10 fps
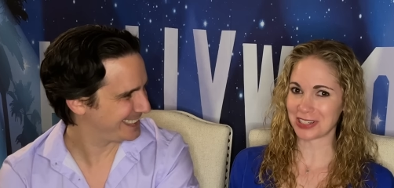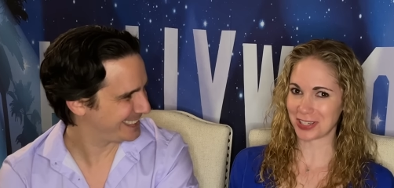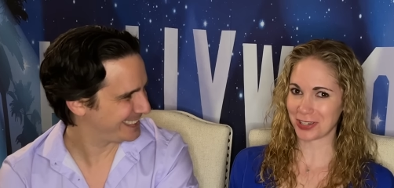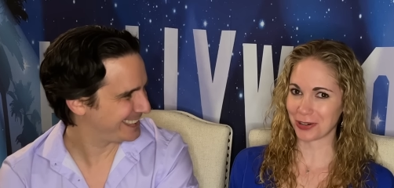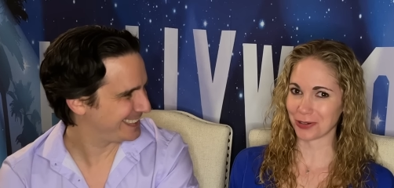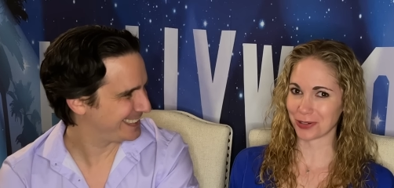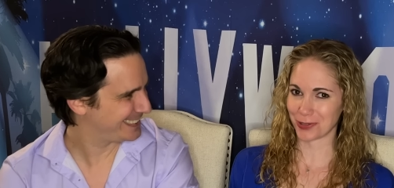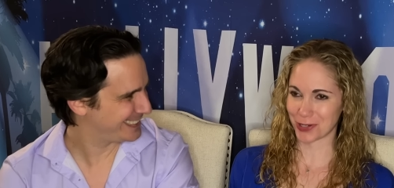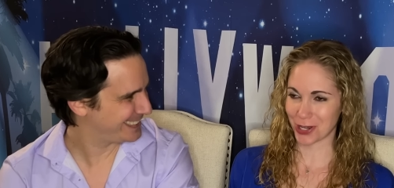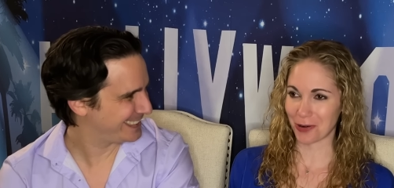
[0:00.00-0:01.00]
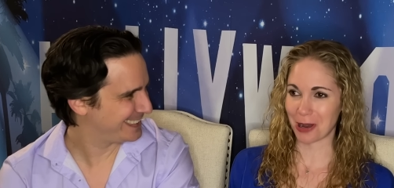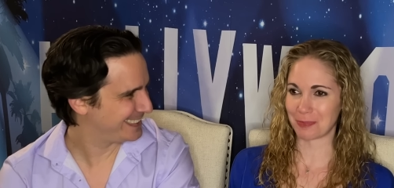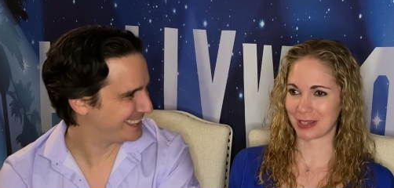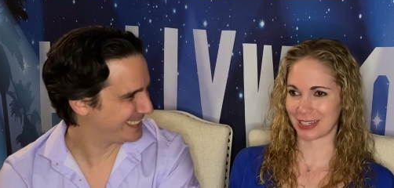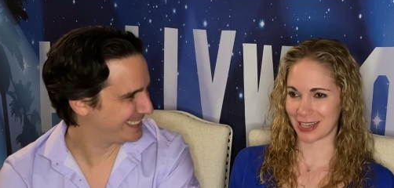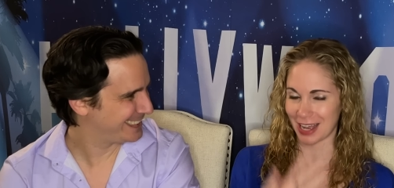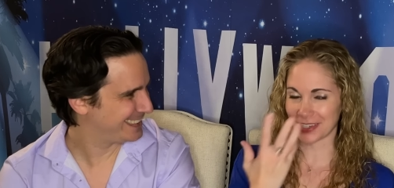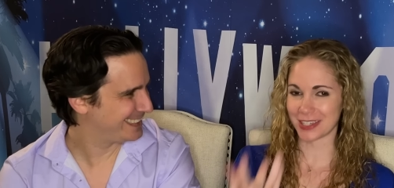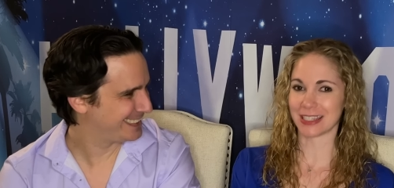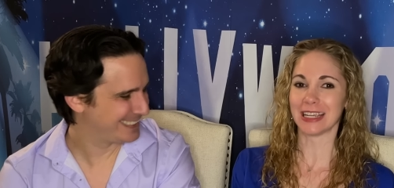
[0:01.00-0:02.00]
Speaker 1: see Goku show up on, uh, on
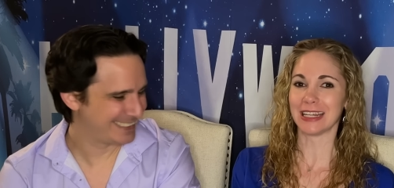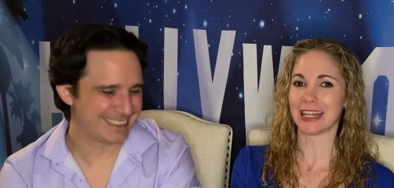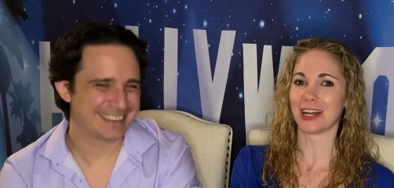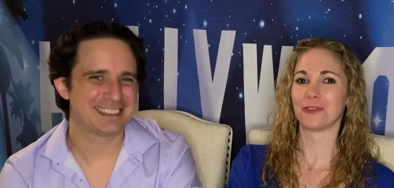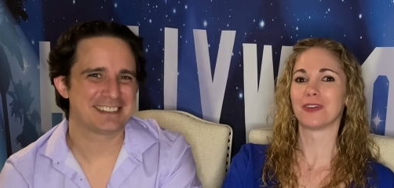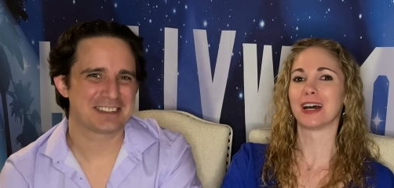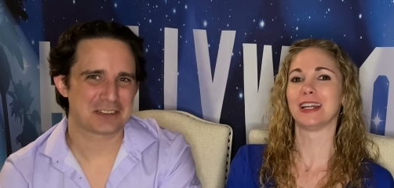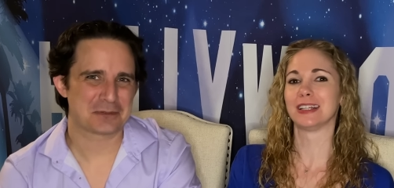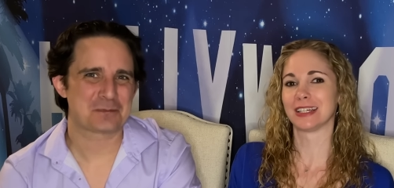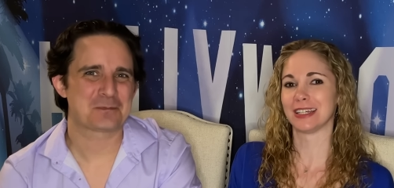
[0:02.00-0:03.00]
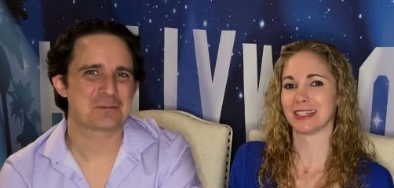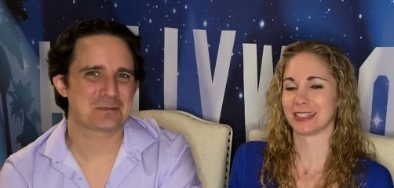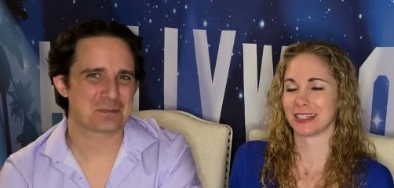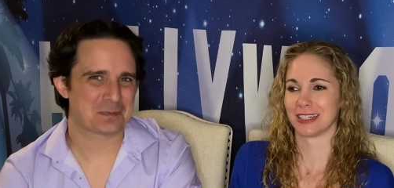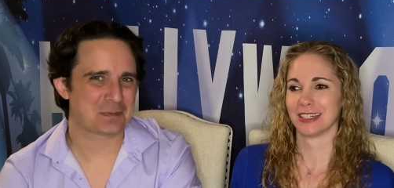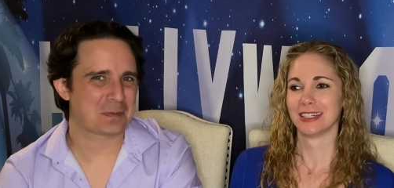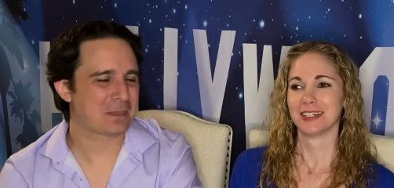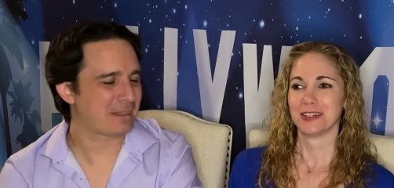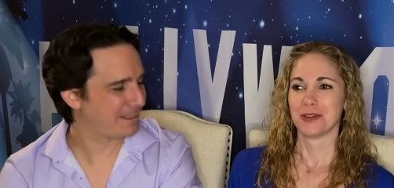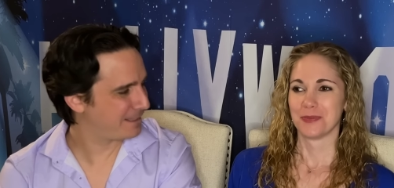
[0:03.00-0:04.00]
the scene now finally and. Uh,
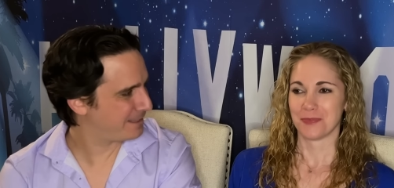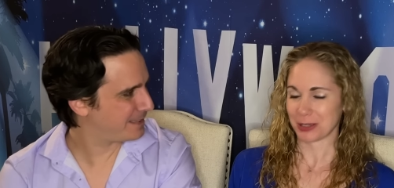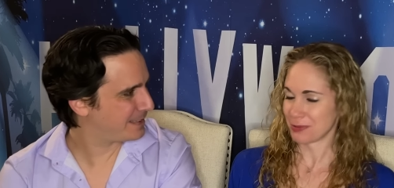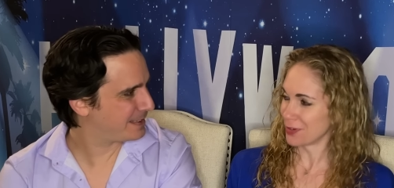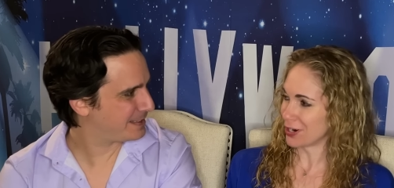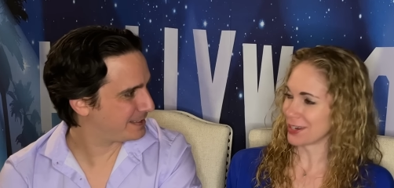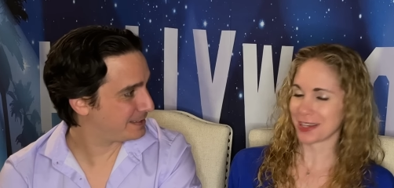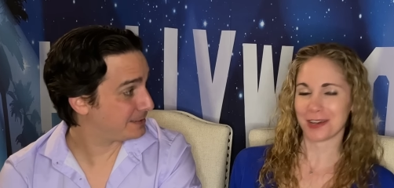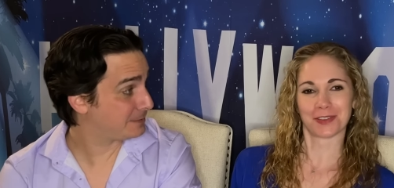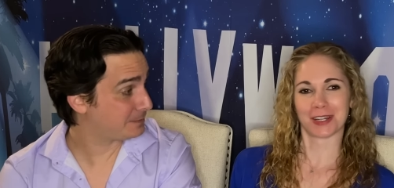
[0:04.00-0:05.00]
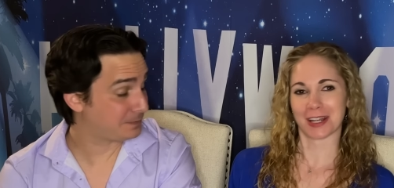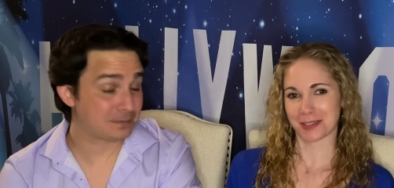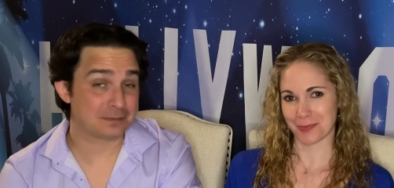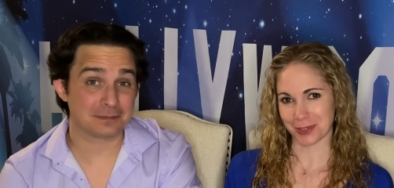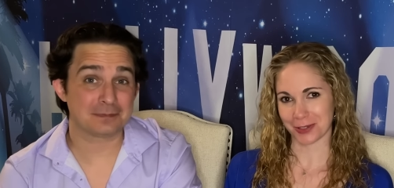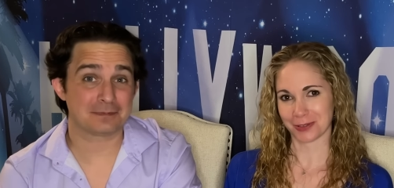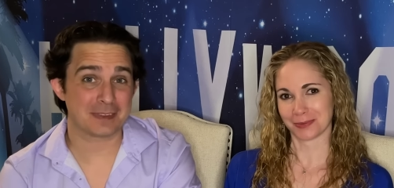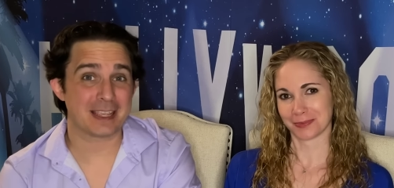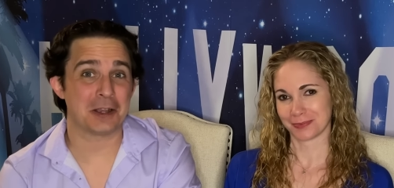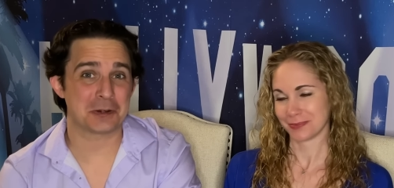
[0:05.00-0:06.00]
Makes me very excited for the next episode.
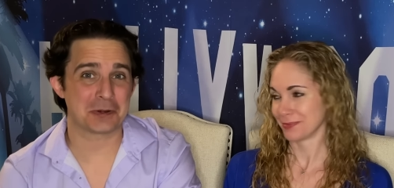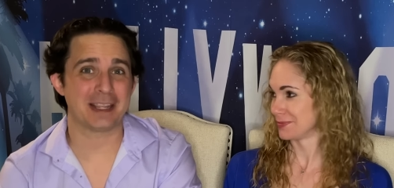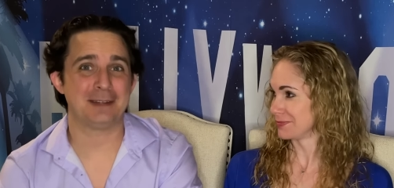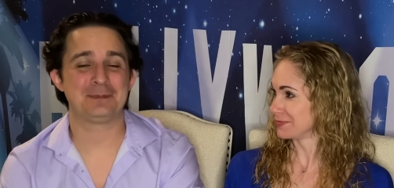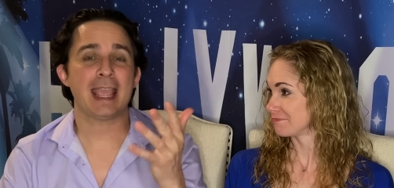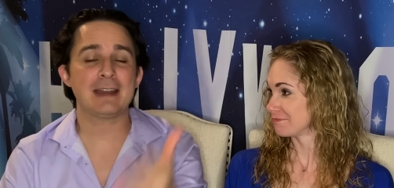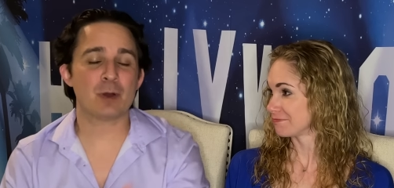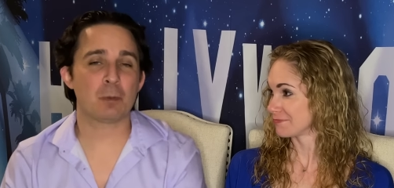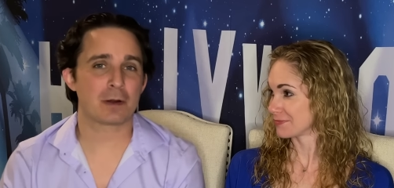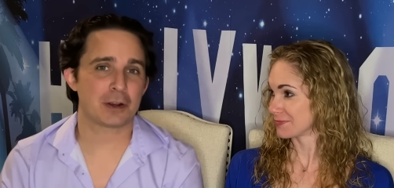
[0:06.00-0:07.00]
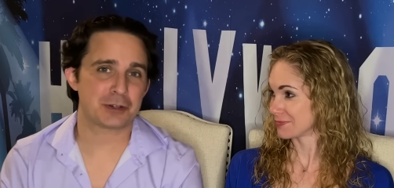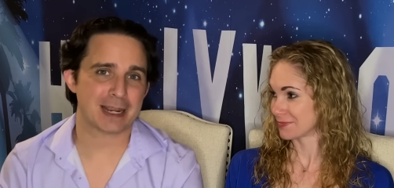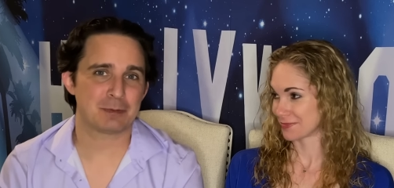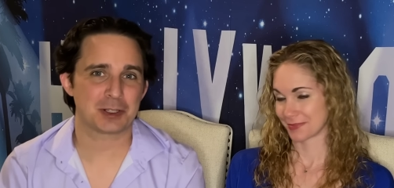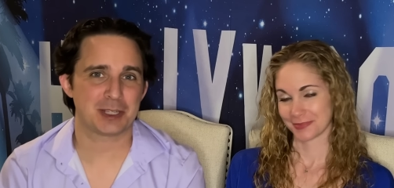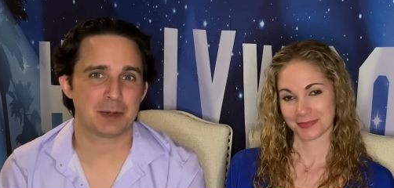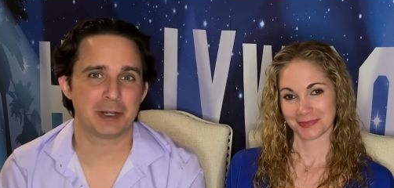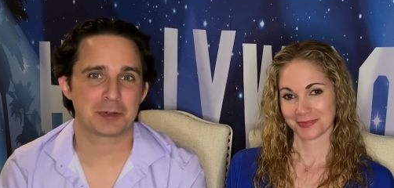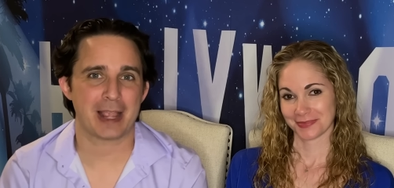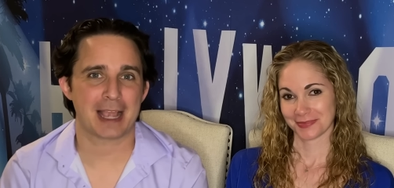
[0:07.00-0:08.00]
Speaker 2: Agreed. And if you want more of our Dragon Ball Z
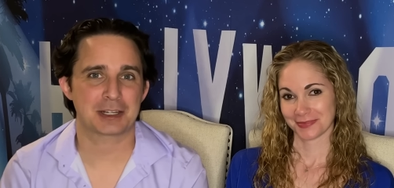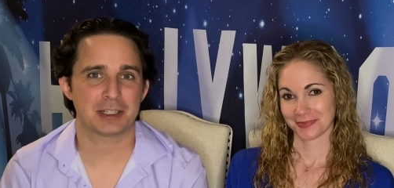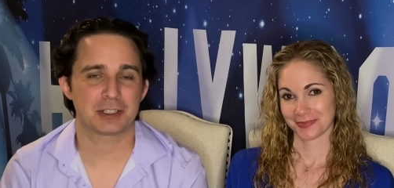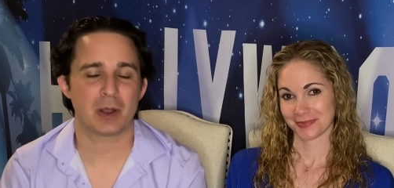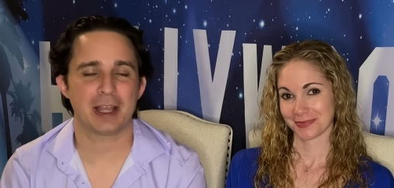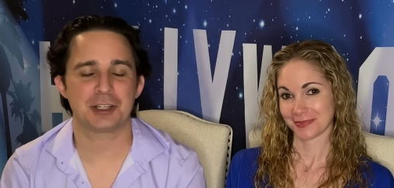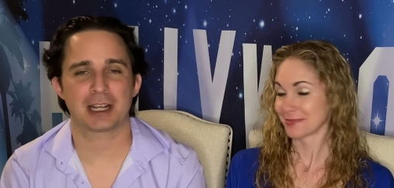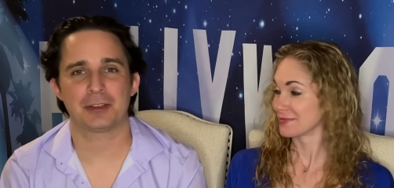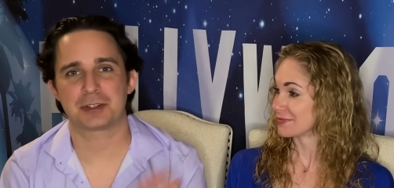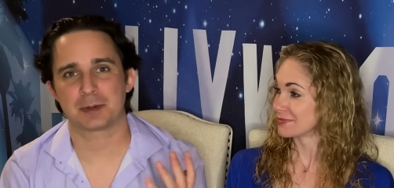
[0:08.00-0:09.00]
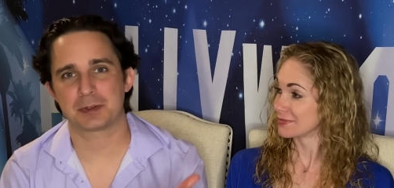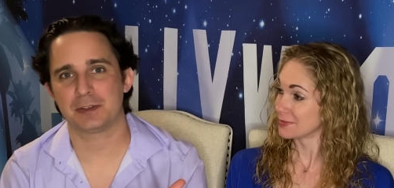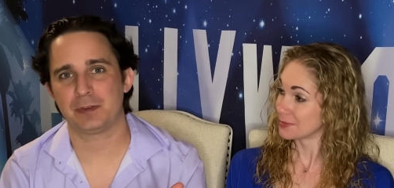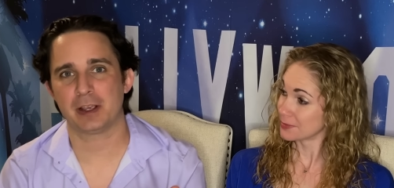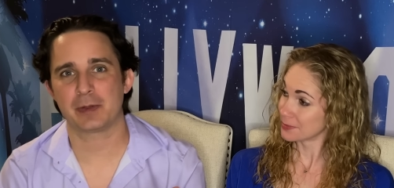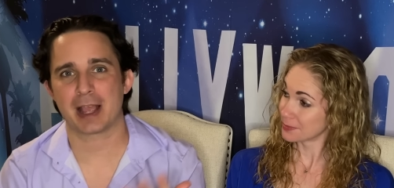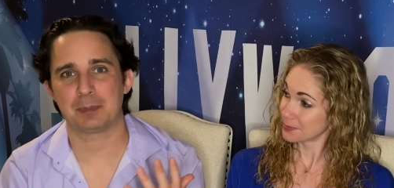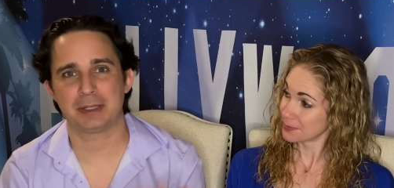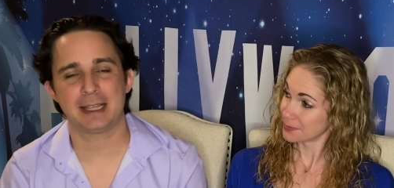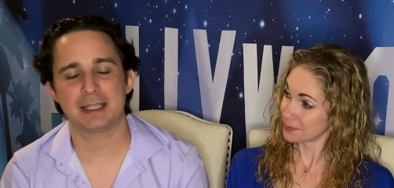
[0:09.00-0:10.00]
Abridged reactions, go ahead and check out the description of this video. We got a
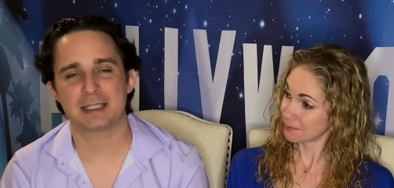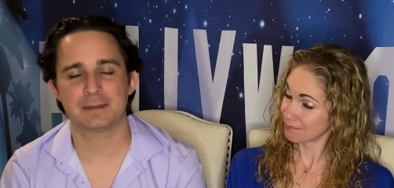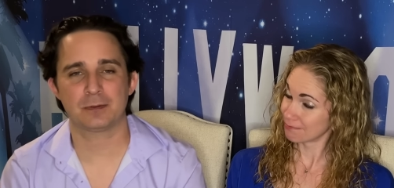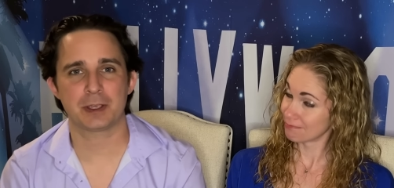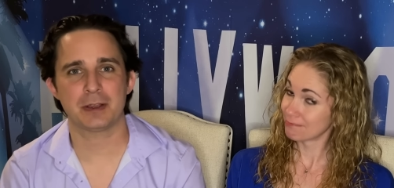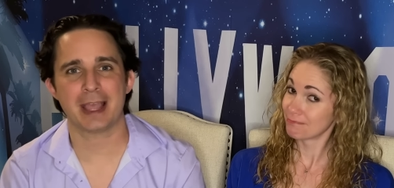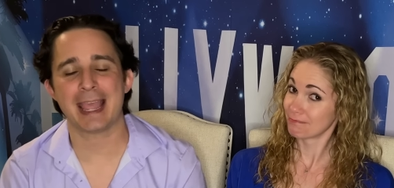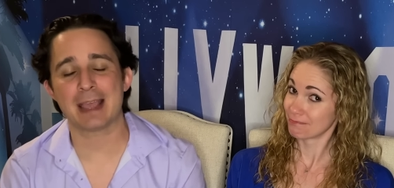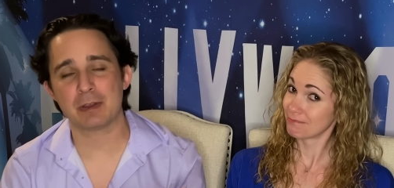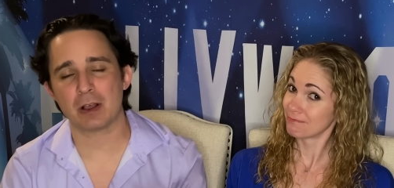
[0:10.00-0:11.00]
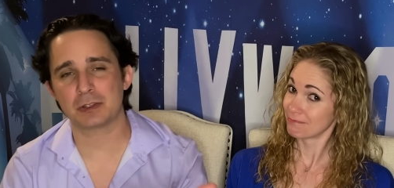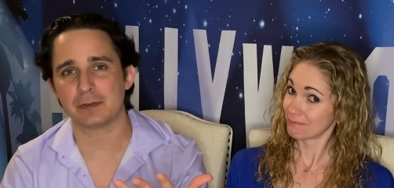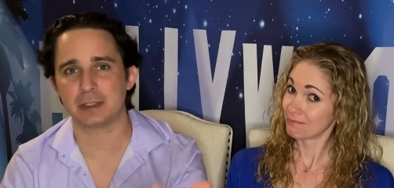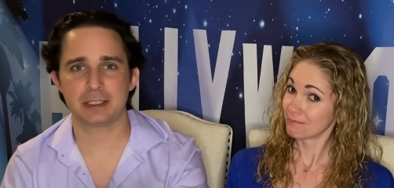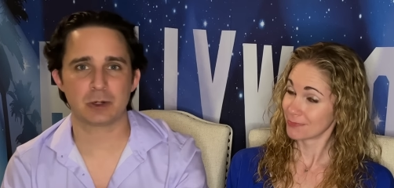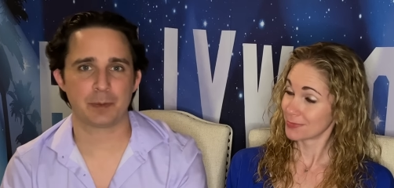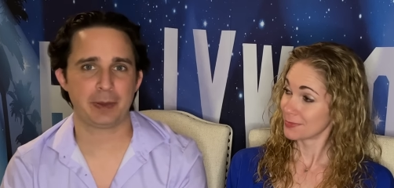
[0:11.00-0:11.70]
playlist there for you. And we also have a link to our